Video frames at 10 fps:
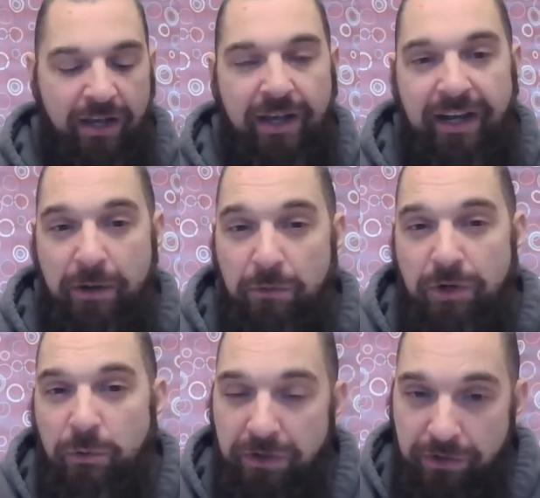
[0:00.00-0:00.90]
And
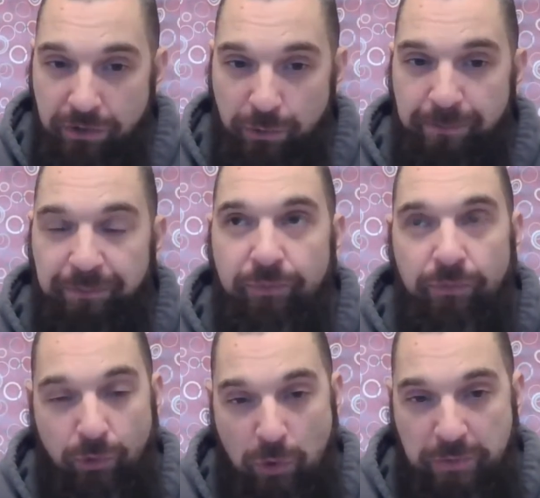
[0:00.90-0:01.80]
again, with you,
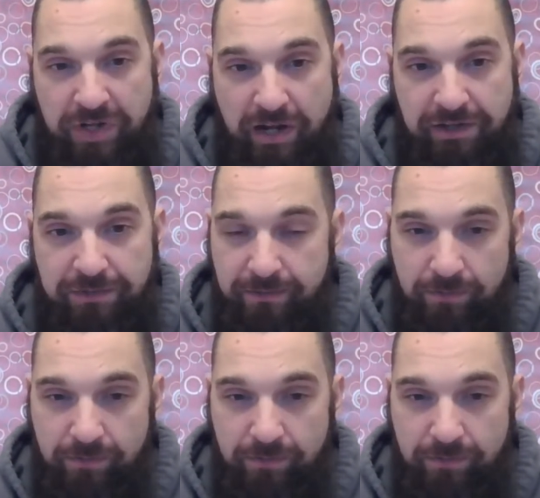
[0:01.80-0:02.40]
the group size.